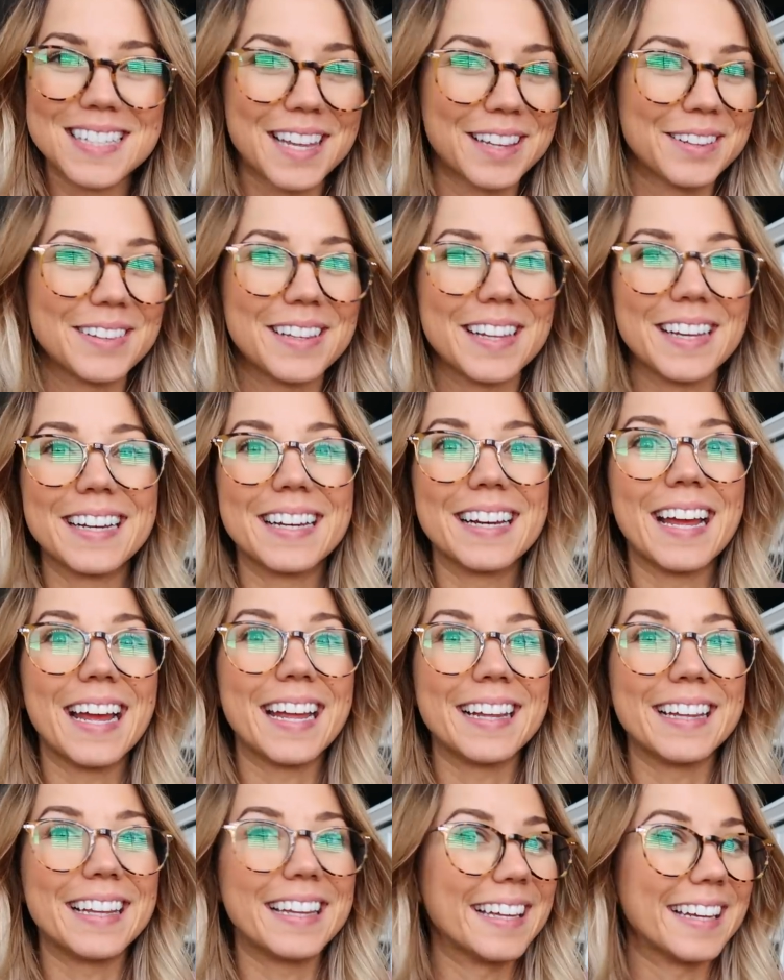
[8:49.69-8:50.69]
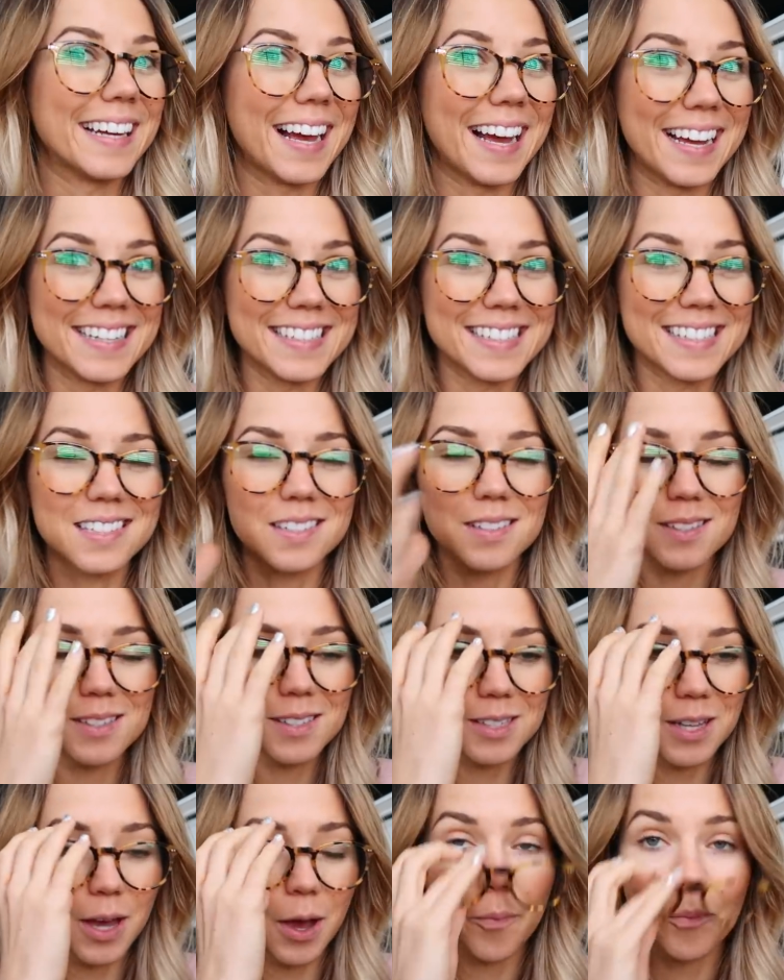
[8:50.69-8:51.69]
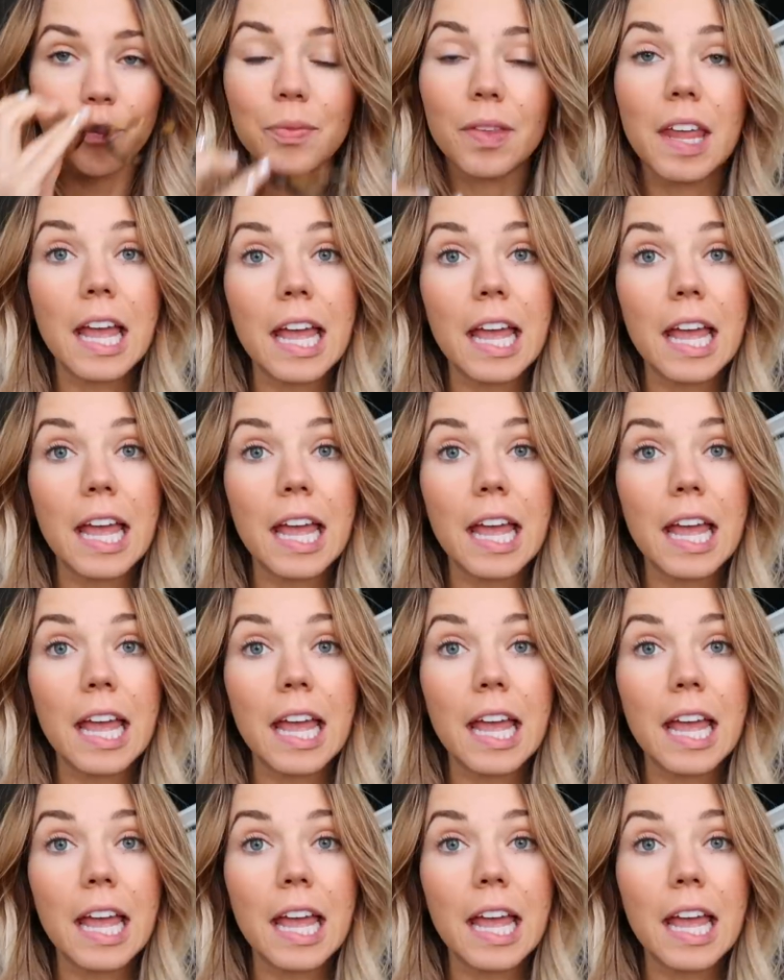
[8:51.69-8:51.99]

I look like an alien eyes, so